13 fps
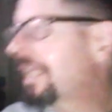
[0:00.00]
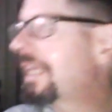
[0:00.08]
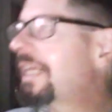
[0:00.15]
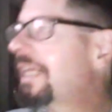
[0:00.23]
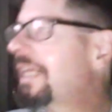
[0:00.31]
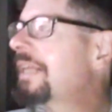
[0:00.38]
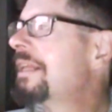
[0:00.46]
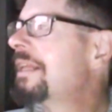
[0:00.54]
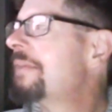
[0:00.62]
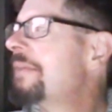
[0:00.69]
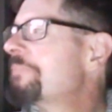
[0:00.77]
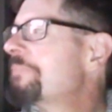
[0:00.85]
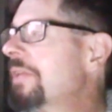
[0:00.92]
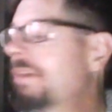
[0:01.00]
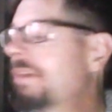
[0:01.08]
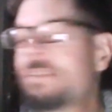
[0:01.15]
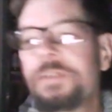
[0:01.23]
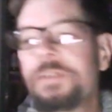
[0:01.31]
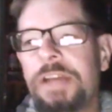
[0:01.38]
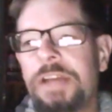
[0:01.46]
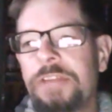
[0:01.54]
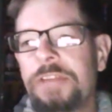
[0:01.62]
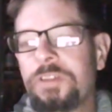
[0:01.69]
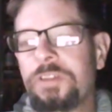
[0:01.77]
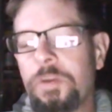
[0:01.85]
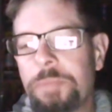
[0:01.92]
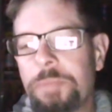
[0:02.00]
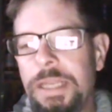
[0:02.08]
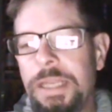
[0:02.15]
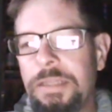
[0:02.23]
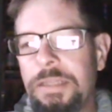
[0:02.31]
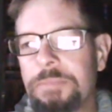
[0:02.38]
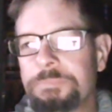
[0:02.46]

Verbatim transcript: it does have a nice little peat.